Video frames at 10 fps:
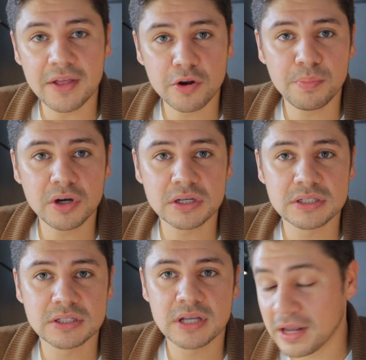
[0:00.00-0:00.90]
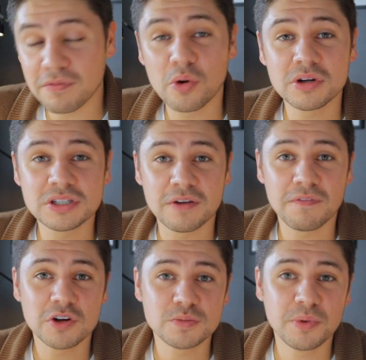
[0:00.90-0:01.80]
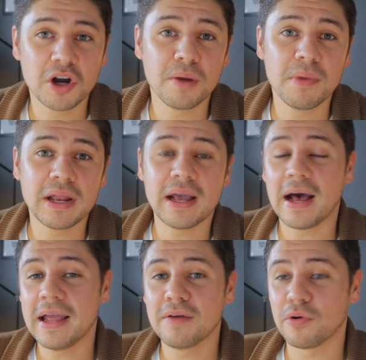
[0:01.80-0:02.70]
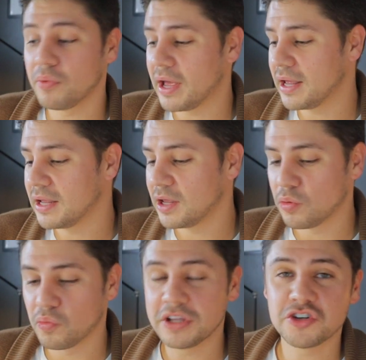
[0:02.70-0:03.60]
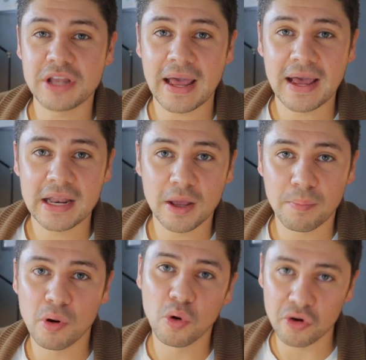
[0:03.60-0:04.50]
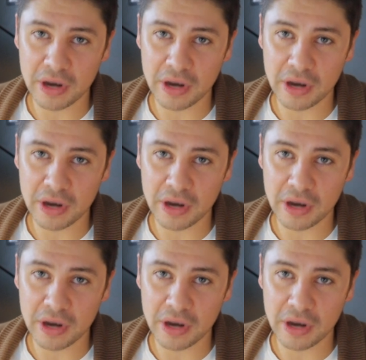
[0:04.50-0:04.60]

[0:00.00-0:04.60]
other books. And of course, the first book on money I ever read, Rich Dad, Poor